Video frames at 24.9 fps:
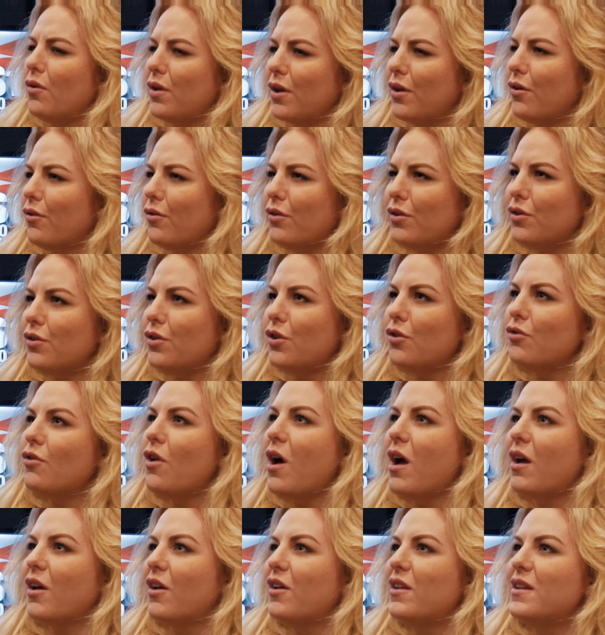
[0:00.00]
You're
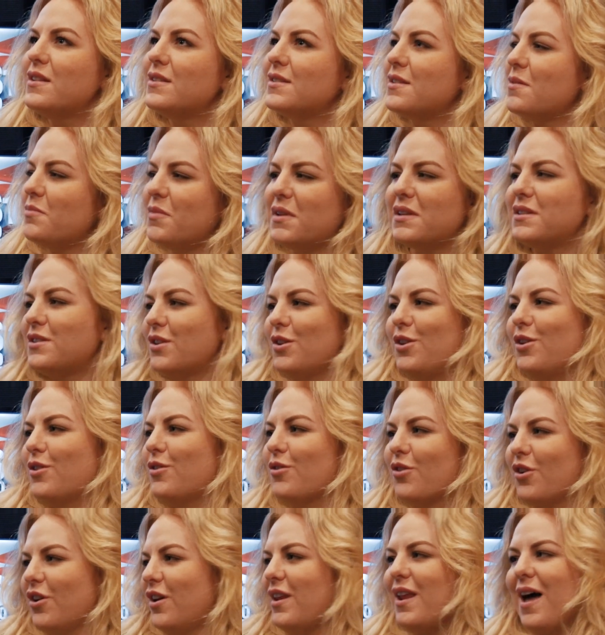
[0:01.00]
not good at something till
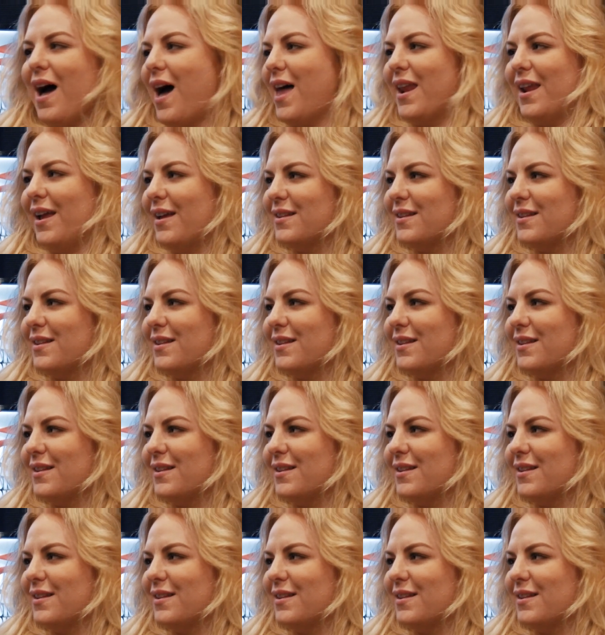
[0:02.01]
you're good at it.